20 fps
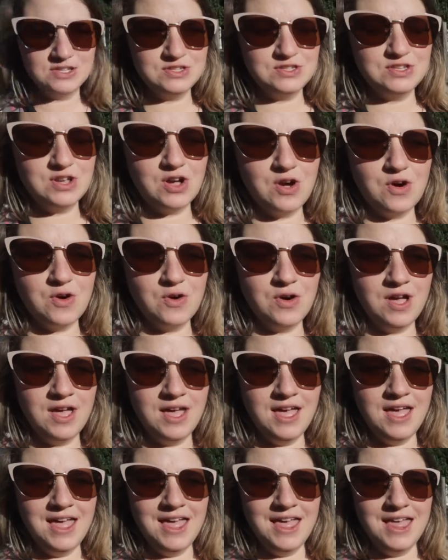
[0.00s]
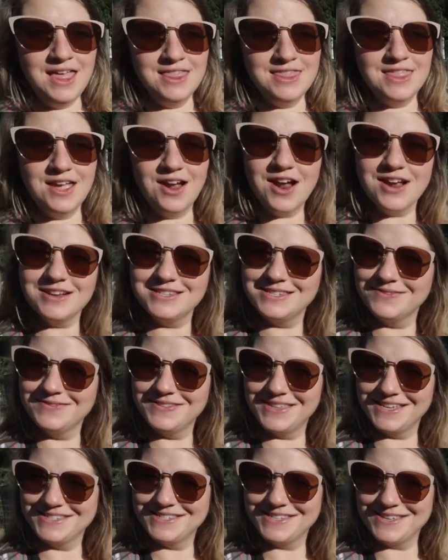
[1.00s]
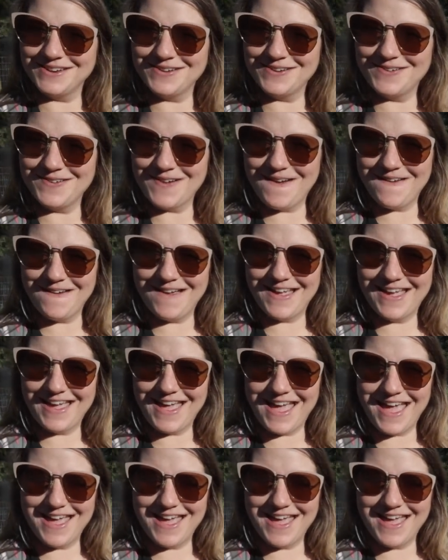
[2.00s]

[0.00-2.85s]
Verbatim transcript: So there are some things that are growing,